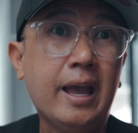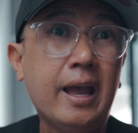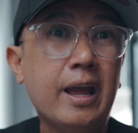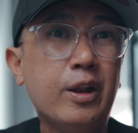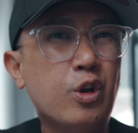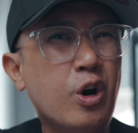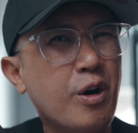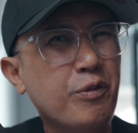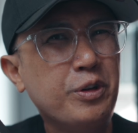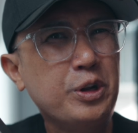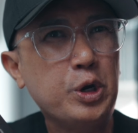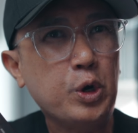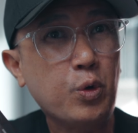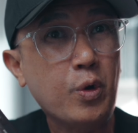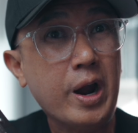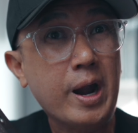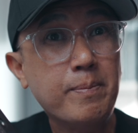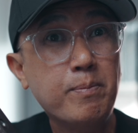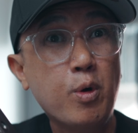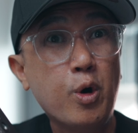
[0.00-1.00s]
and often
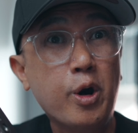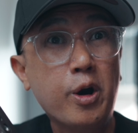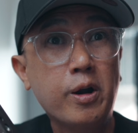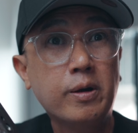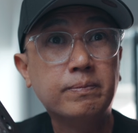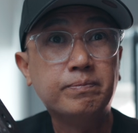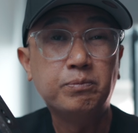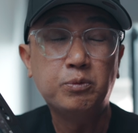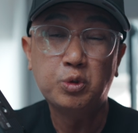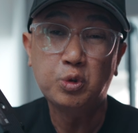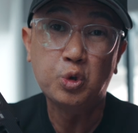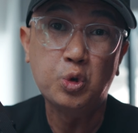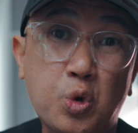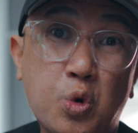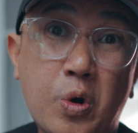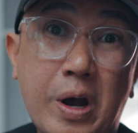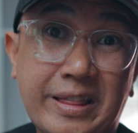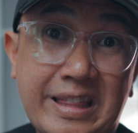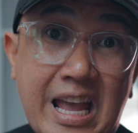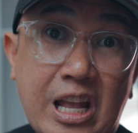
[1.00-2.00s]
require more
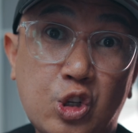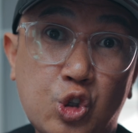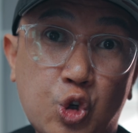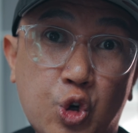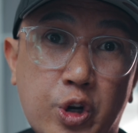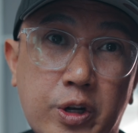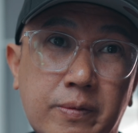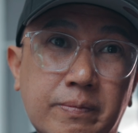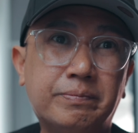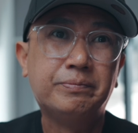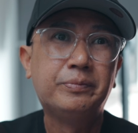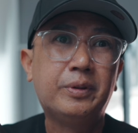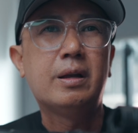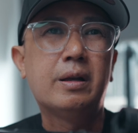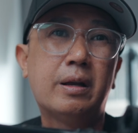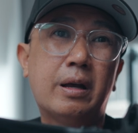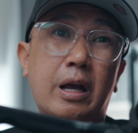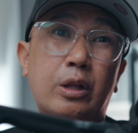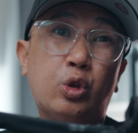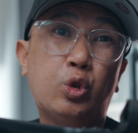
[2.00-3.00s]
crew attention.
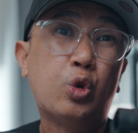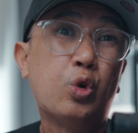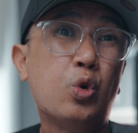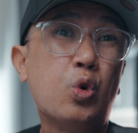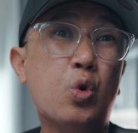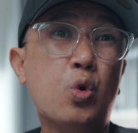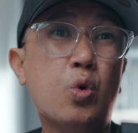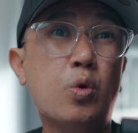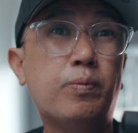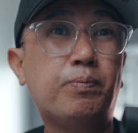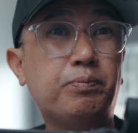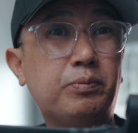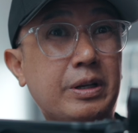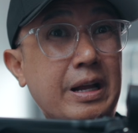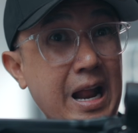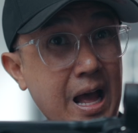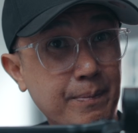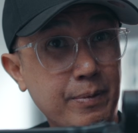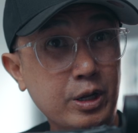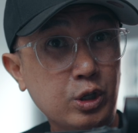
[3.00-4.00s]
A true
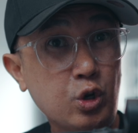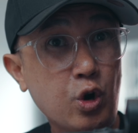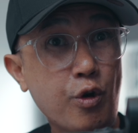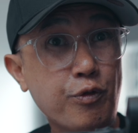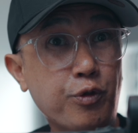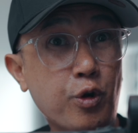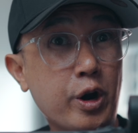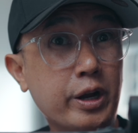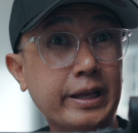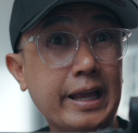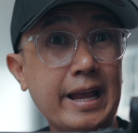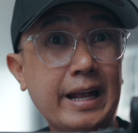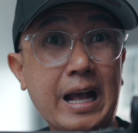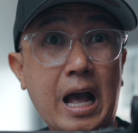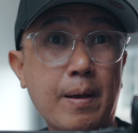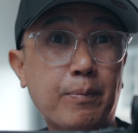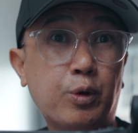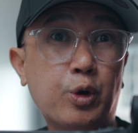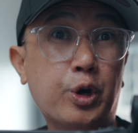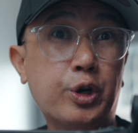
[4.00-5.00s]
grab-and-go 4K
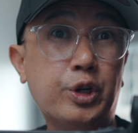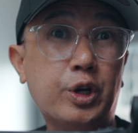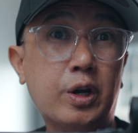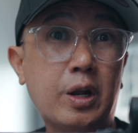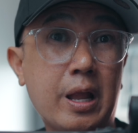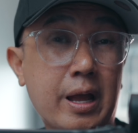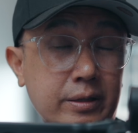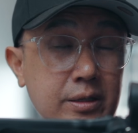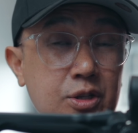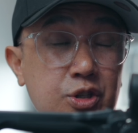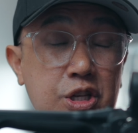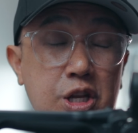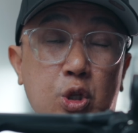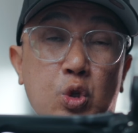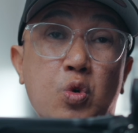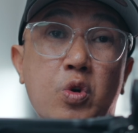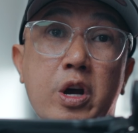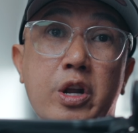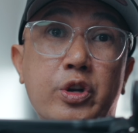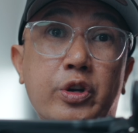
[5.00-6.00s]
camcorder like the
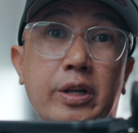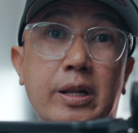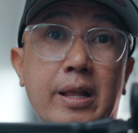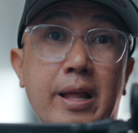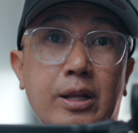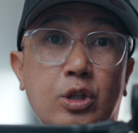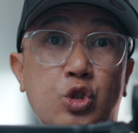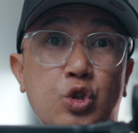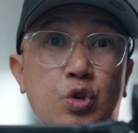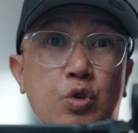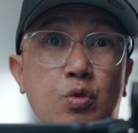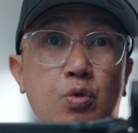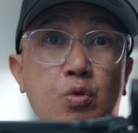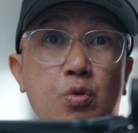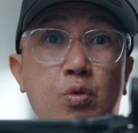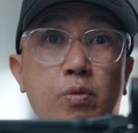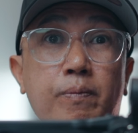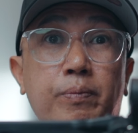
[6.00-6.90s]
Z200 lets you